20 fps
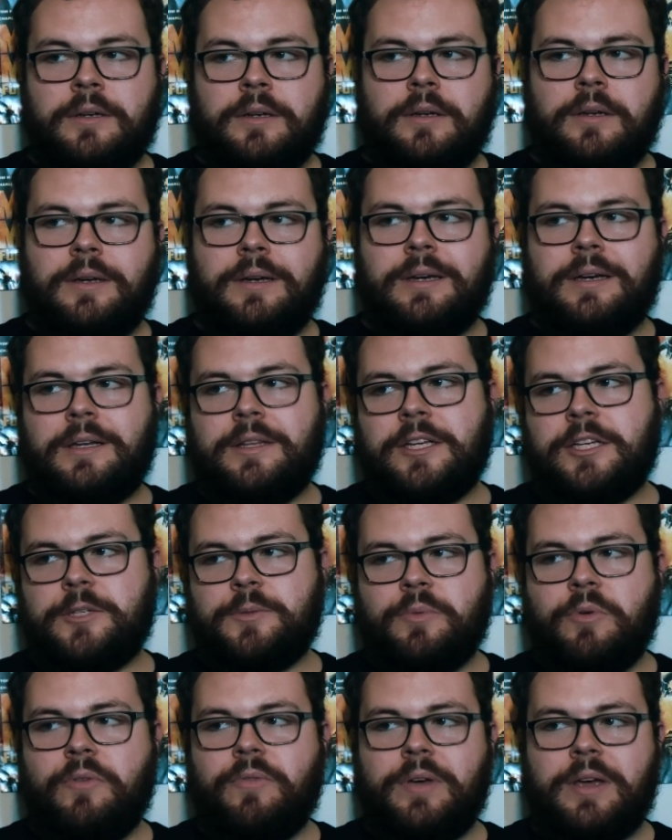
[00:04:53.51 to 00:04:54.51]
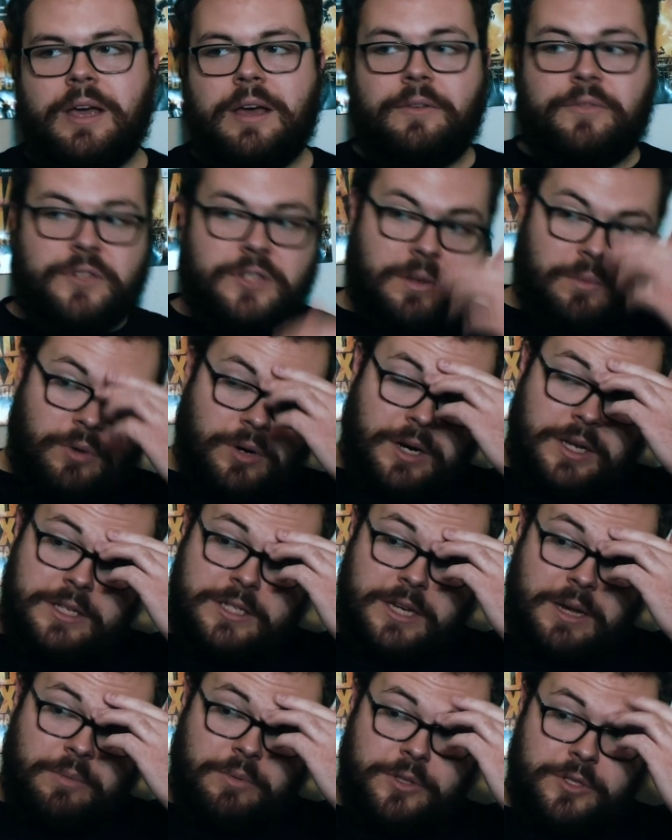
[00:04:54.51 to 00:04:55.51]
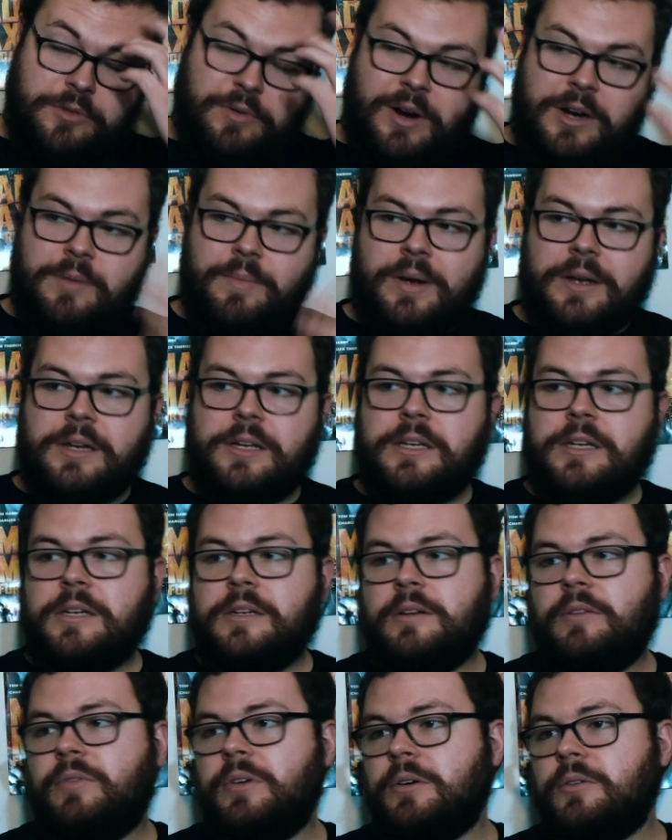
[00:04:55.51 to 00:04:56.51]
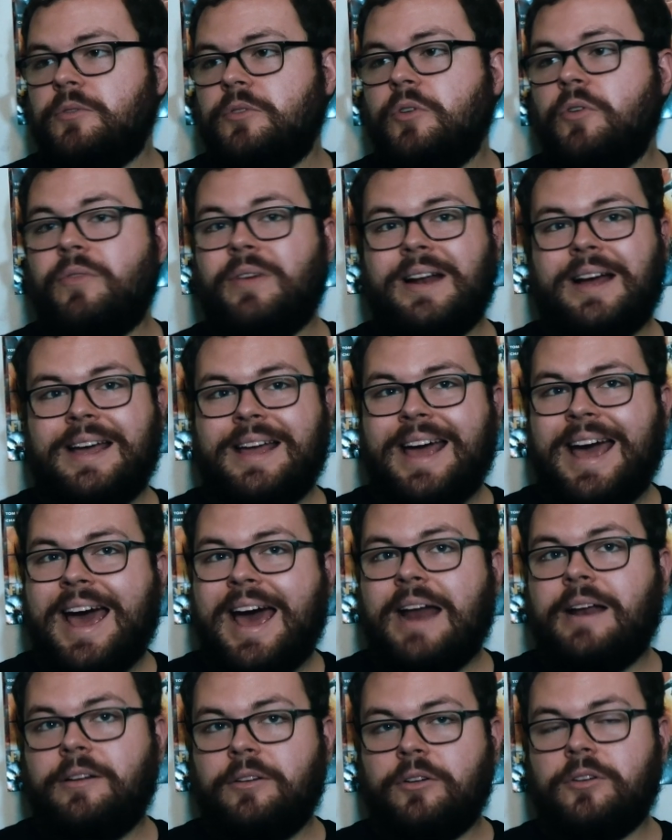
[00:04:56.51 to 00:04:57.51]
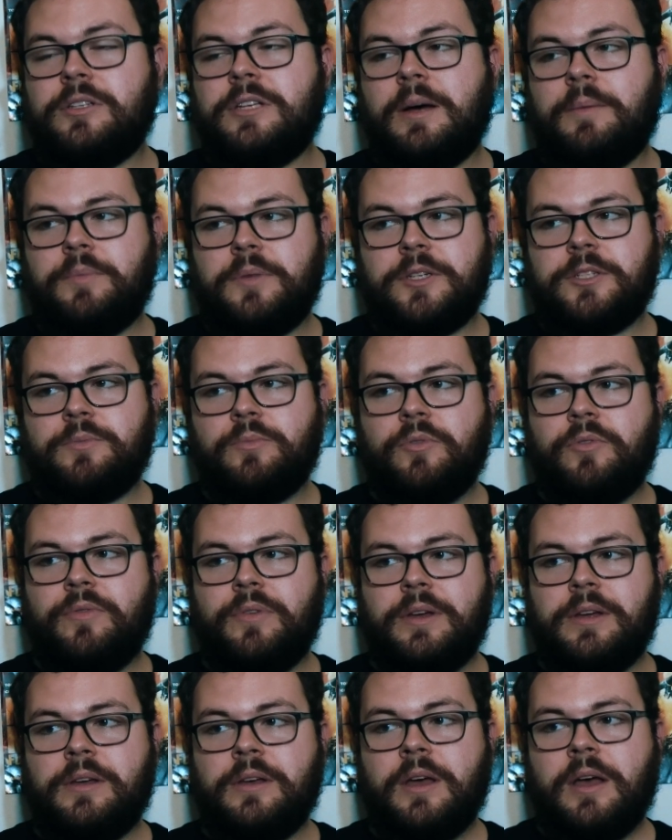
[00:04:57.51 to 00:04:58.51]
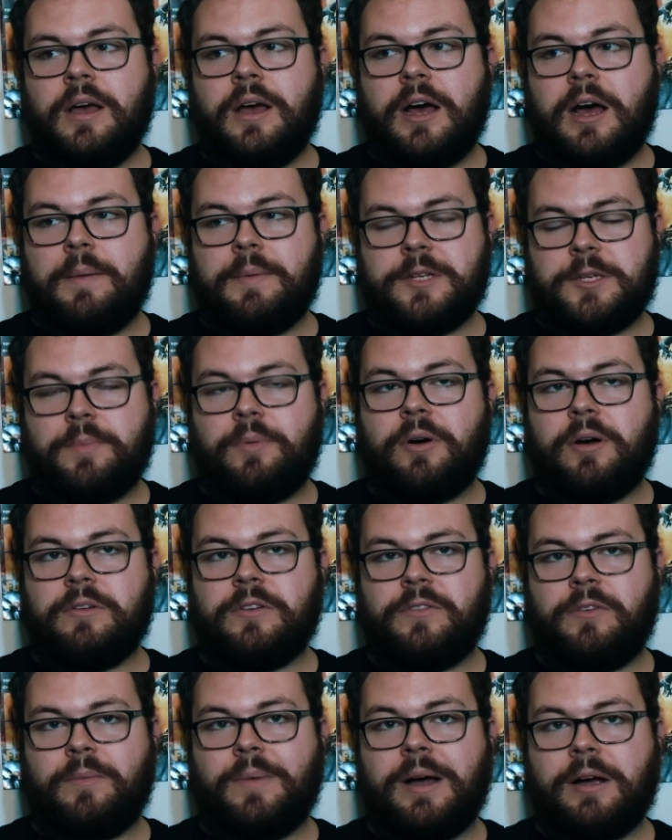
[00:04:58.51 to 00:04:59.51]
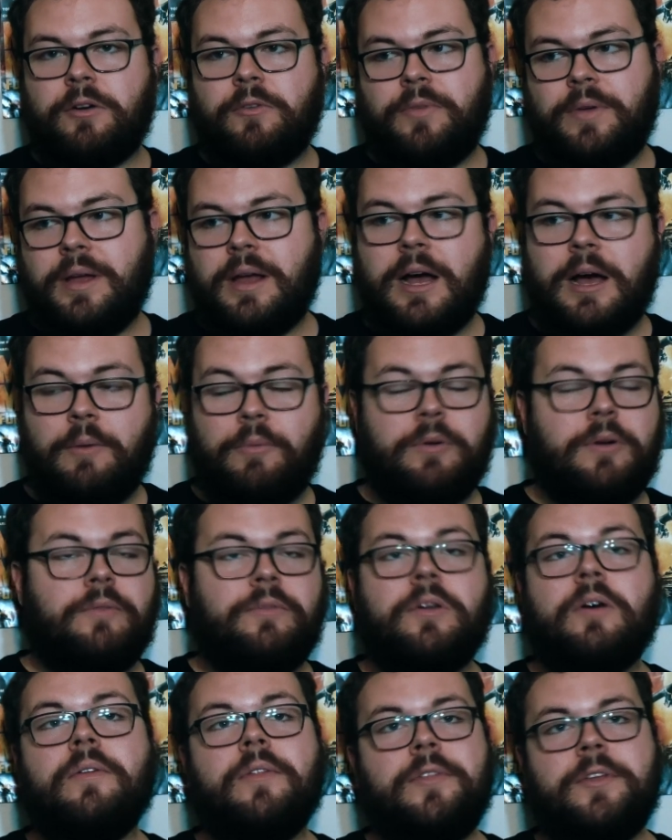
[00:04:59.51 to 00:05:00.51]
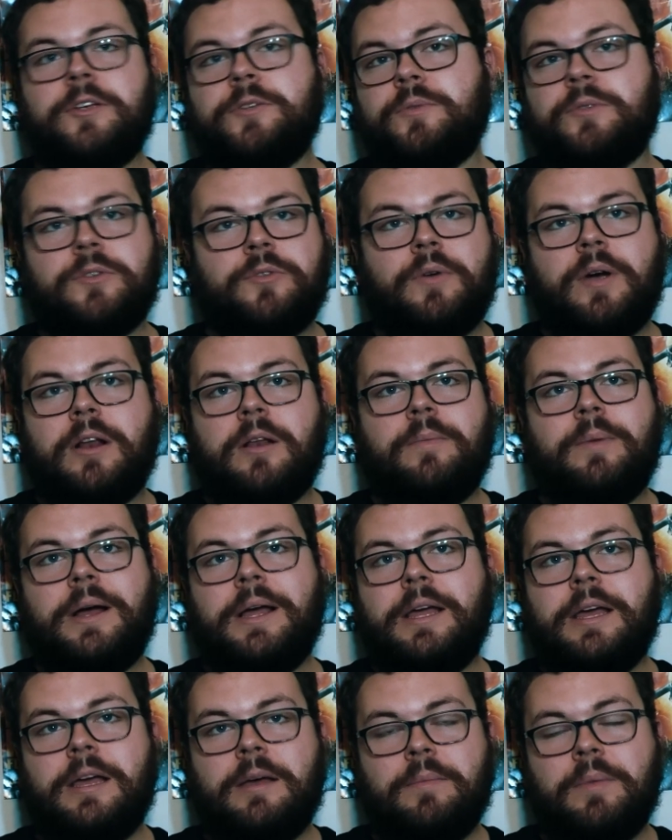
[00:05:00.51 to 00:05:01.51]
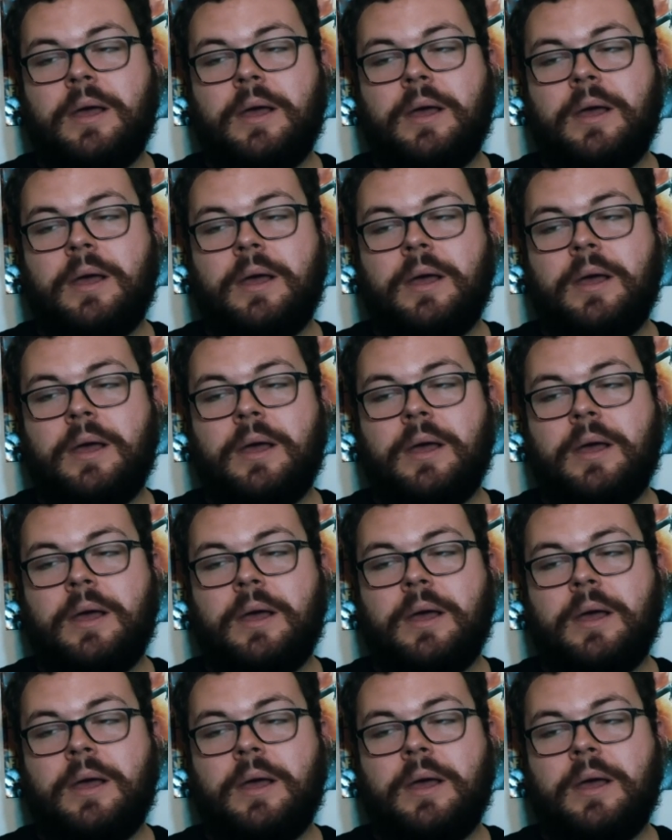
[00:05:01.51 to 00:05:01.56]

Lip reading: This movie, if someone had said was directed by Denis Villeneuve and I hadn't looked up this movie as a part of filmography, I wouldn't have known that this was directed by him.